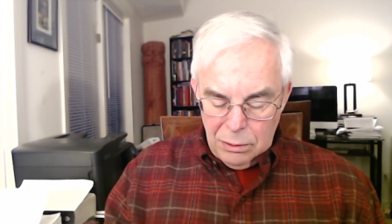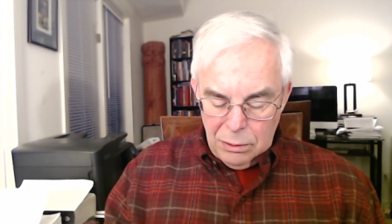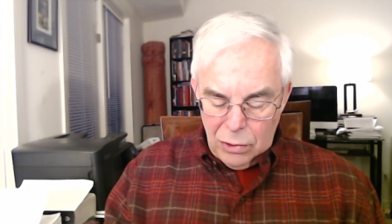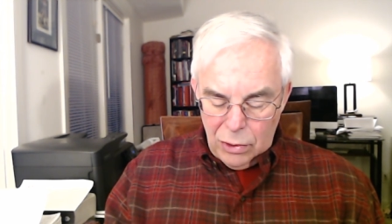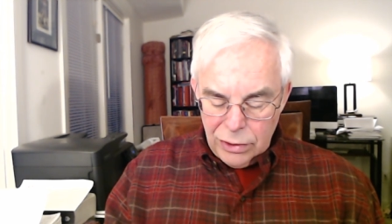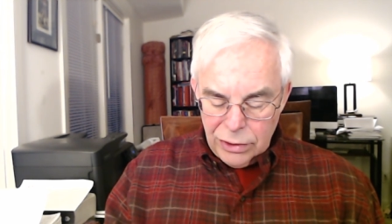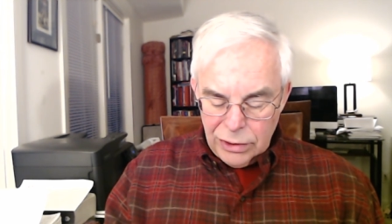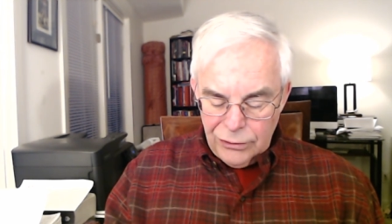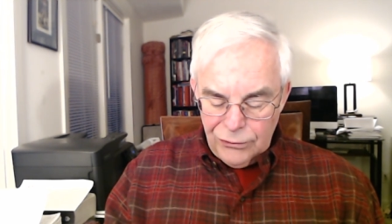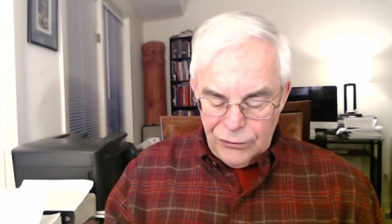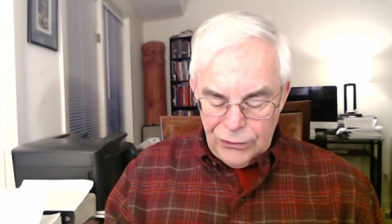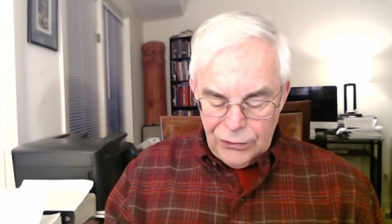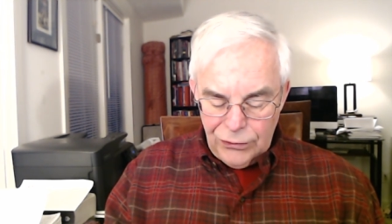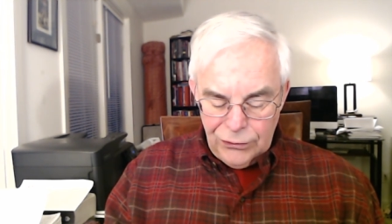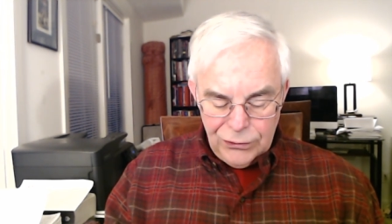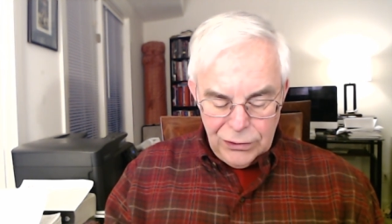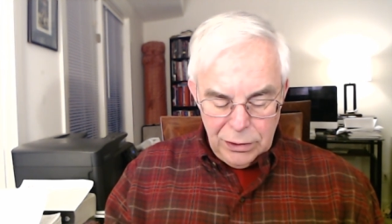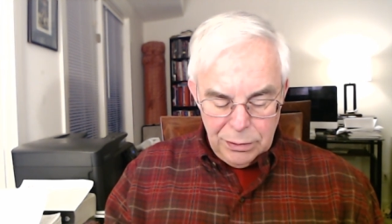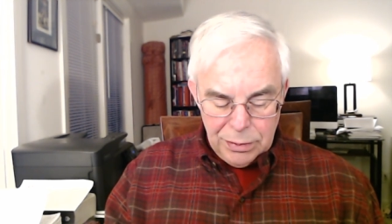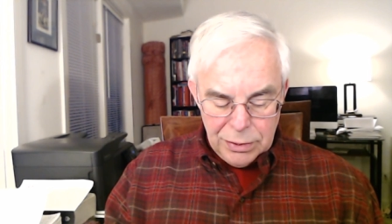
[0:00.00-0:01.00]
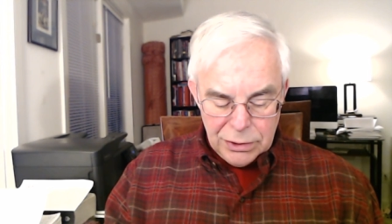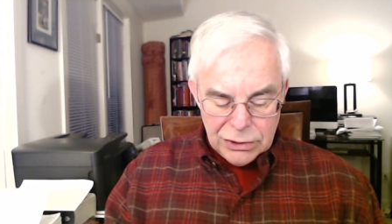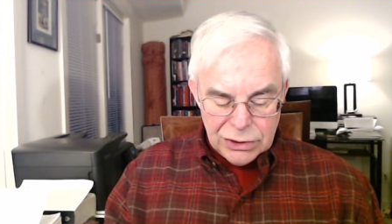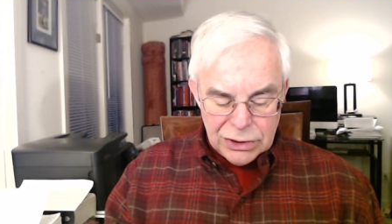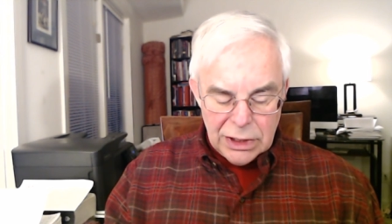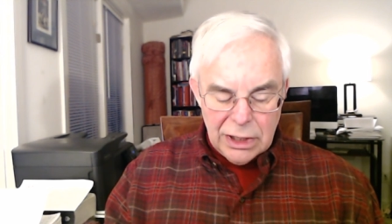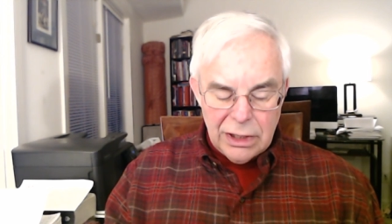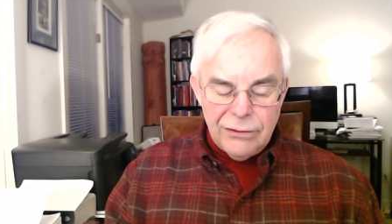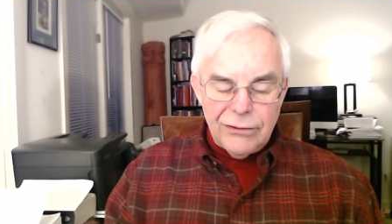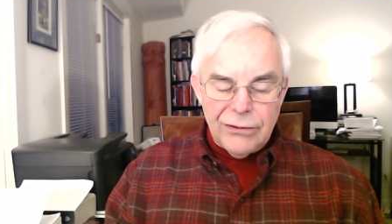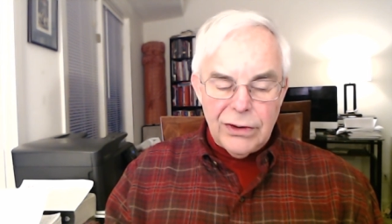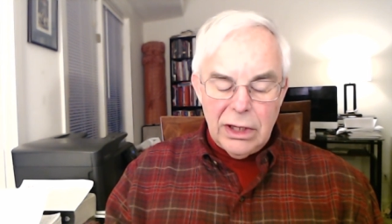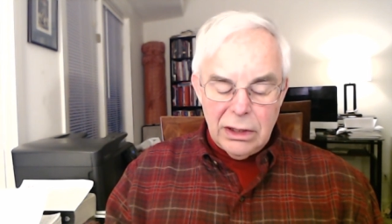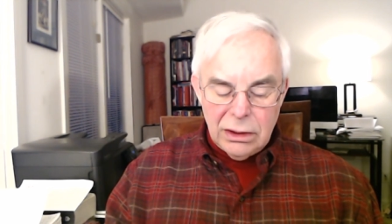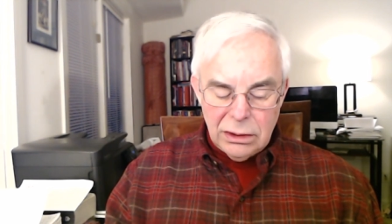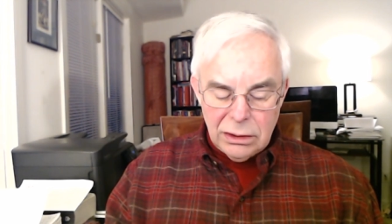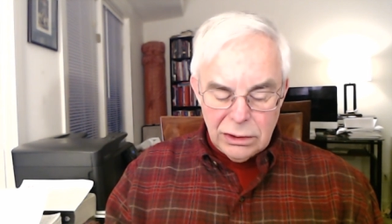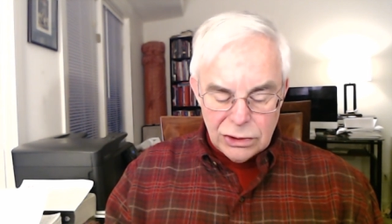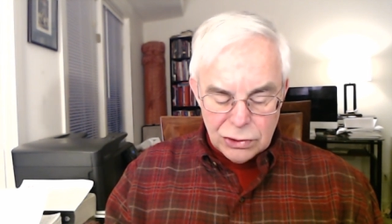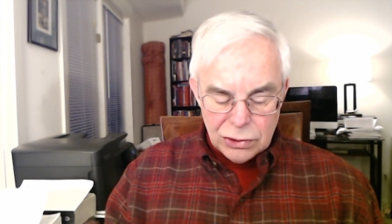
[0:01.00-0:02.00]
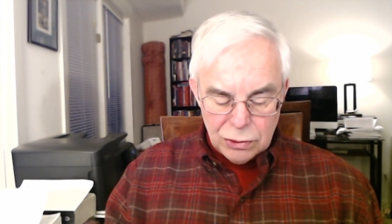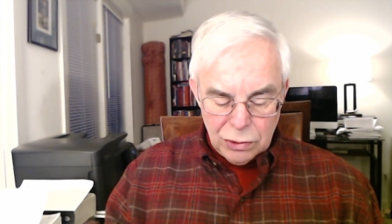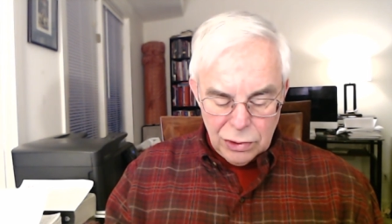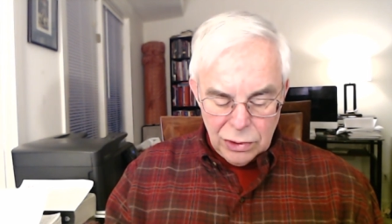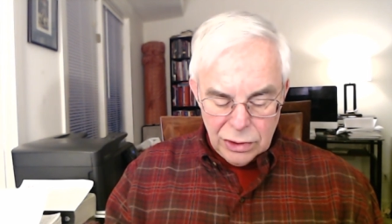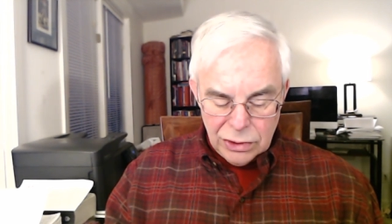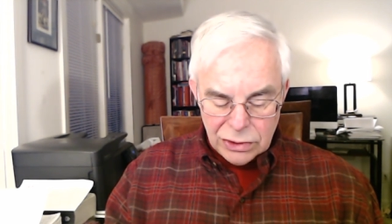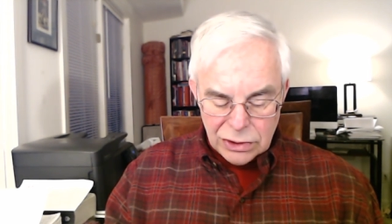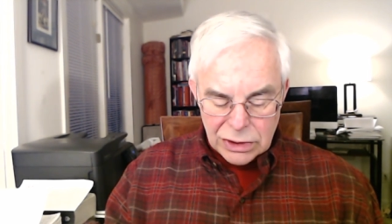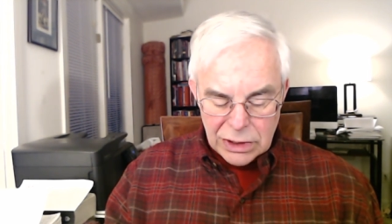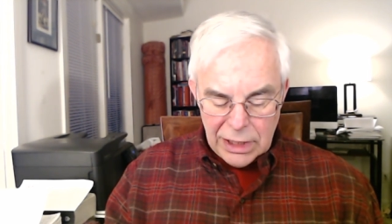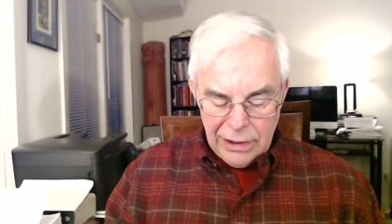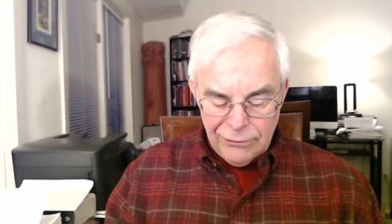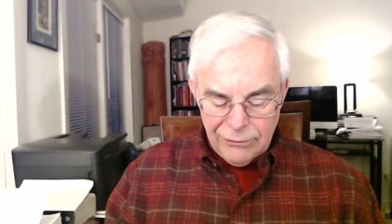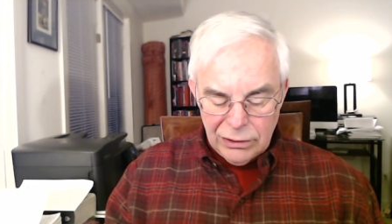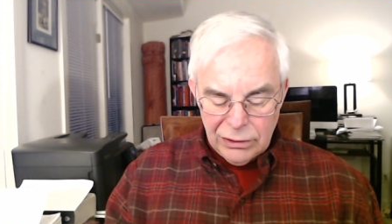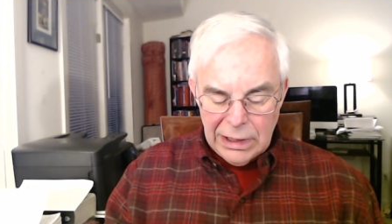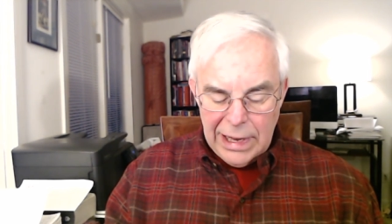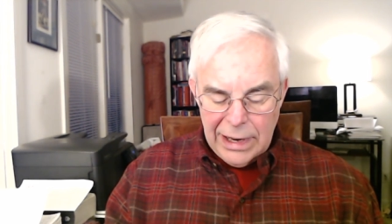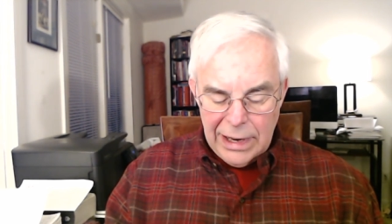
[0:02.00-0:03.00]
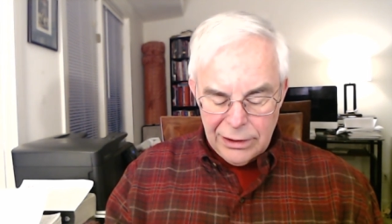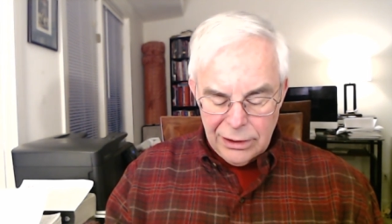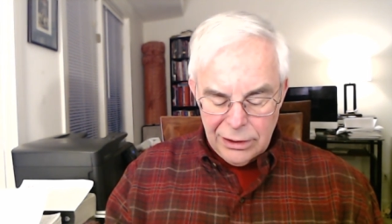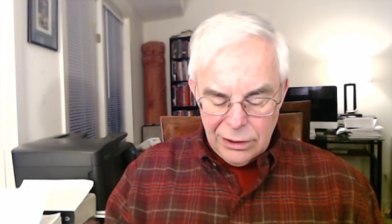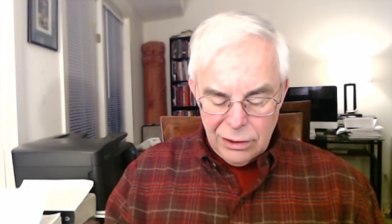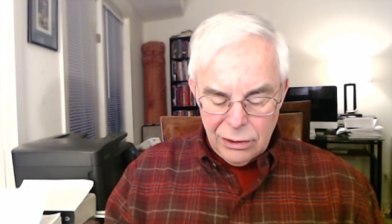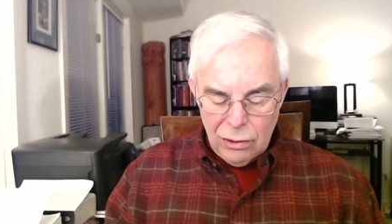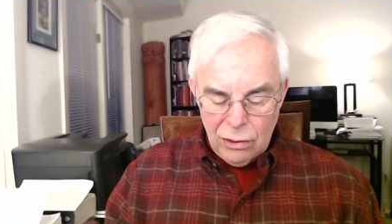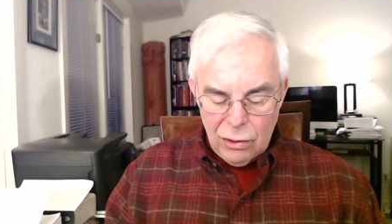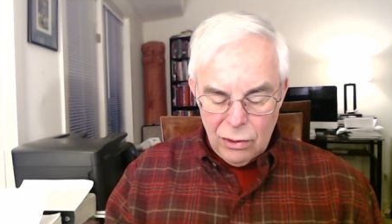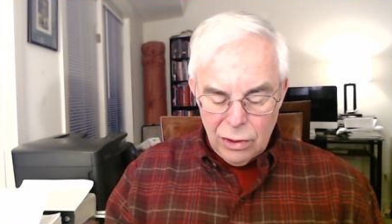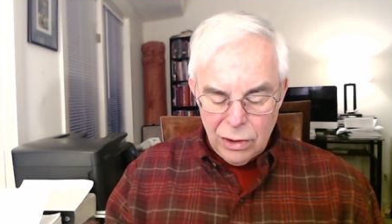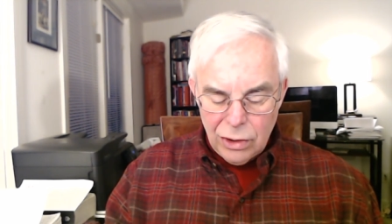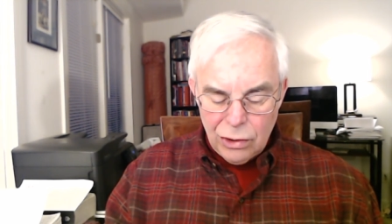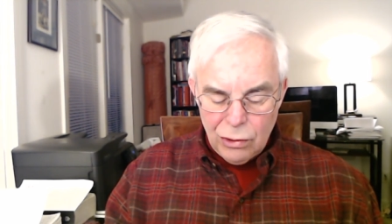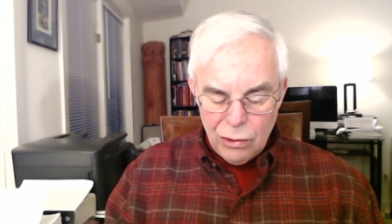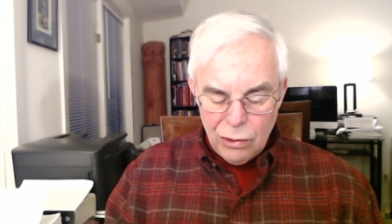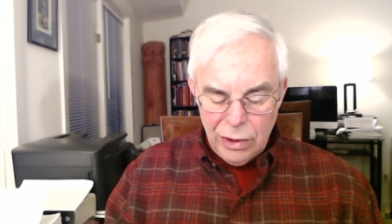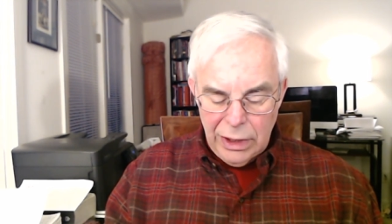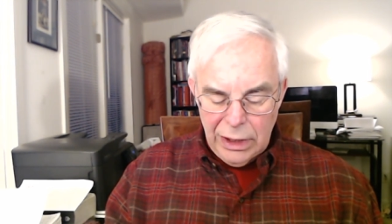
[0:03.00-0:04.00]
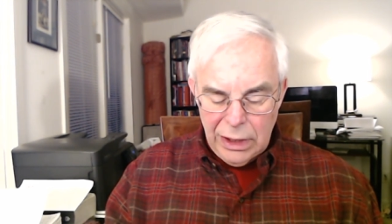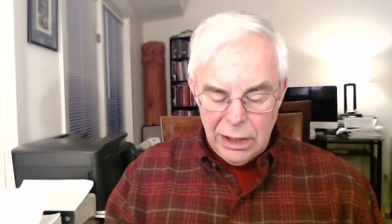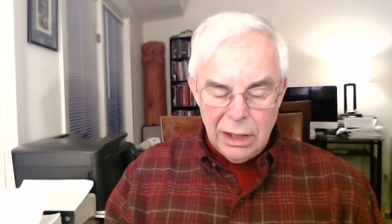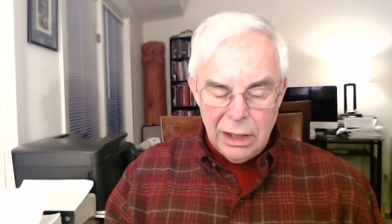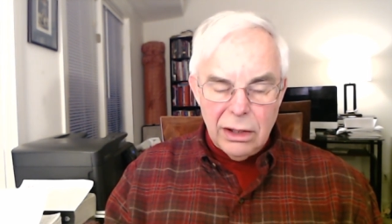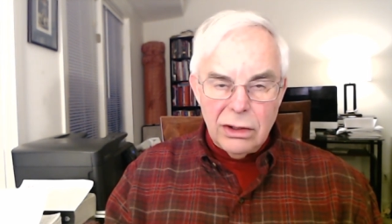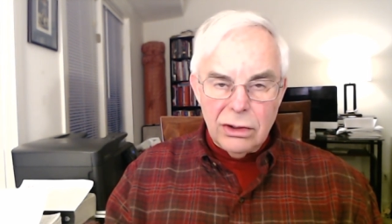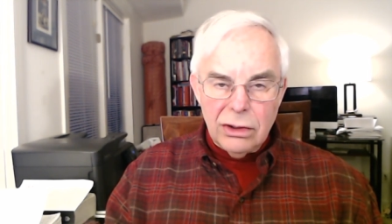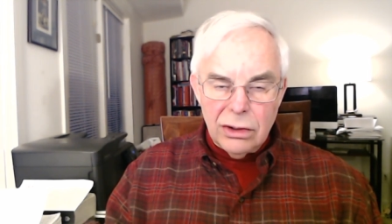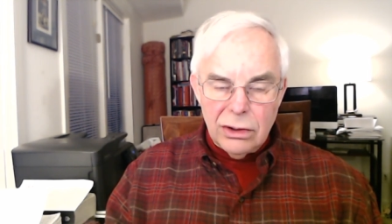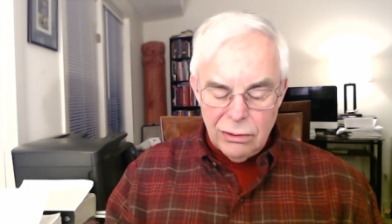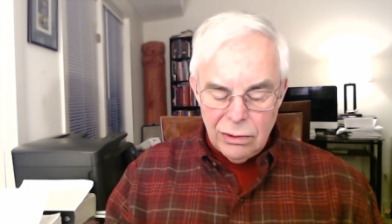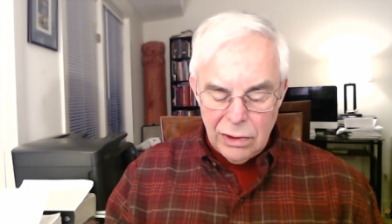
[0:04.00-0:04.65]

More than 50% of English words have Latin or Greek